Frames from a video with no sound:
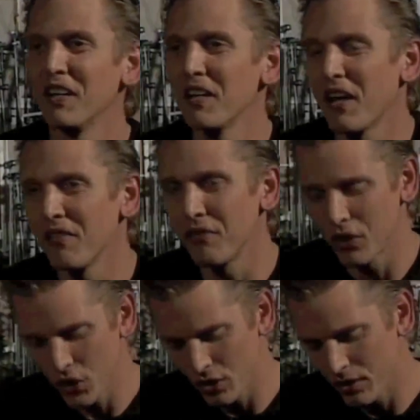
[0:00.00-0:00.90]
And I, I
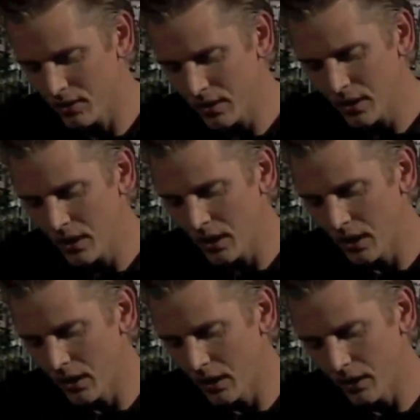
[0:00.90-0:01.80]
fish and,
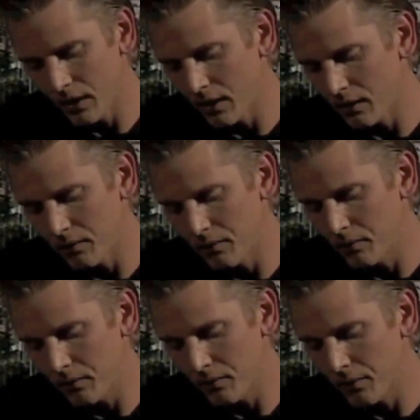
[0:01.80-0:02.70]
and I, I
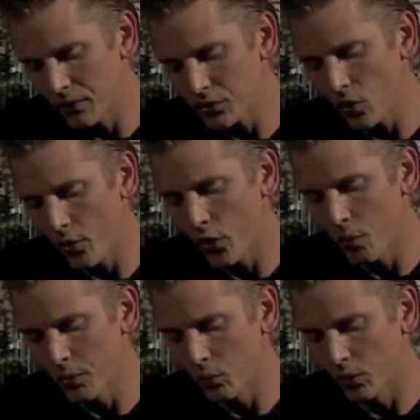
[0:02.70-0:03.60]
feel so at
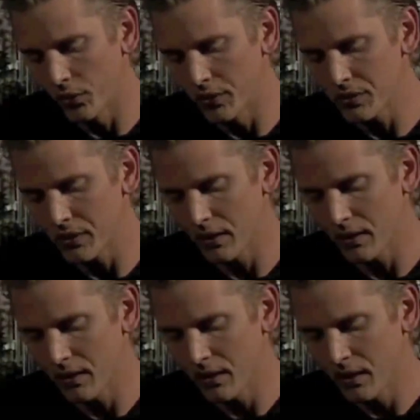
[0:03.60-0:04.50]
home in the wilderness that,